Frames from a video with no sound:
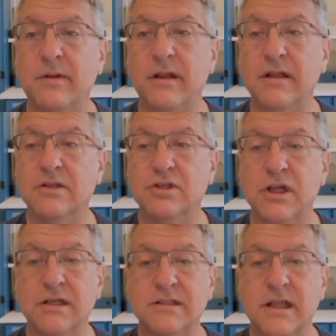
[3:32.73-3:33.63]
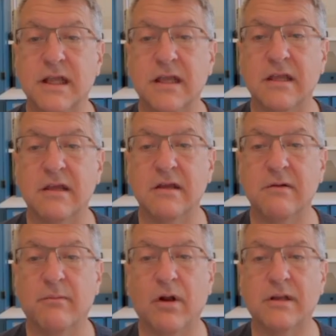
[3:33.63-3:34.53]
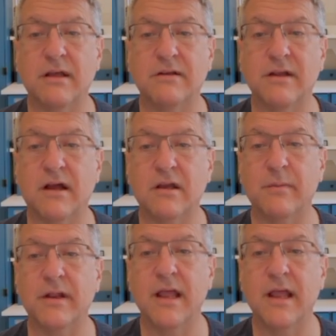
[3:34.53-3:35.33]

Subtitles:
It's just a markdown document.